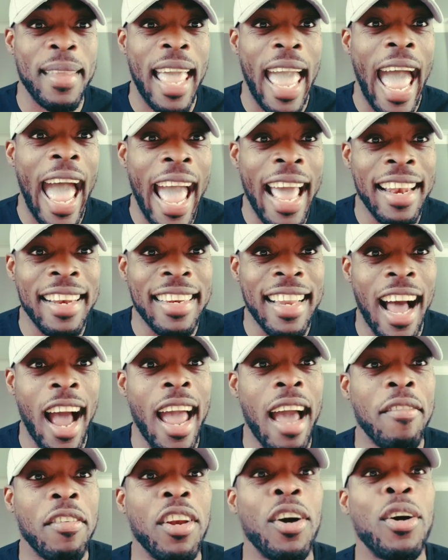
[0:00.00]
And I
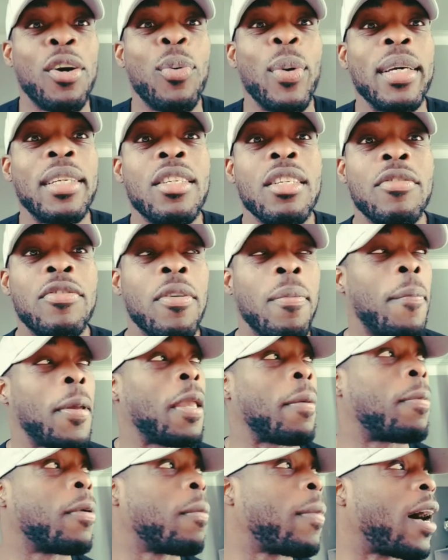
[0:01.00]
have a lot of questions from
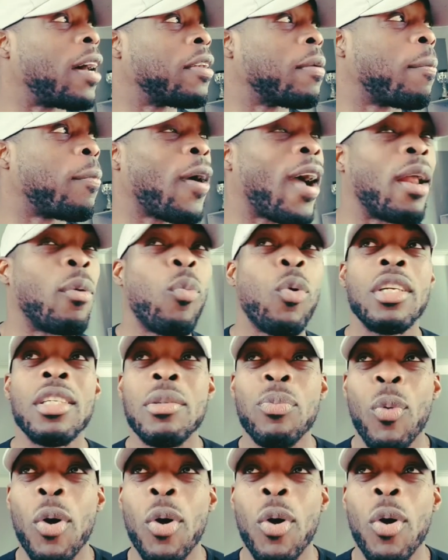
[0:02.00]
people about the brand. What is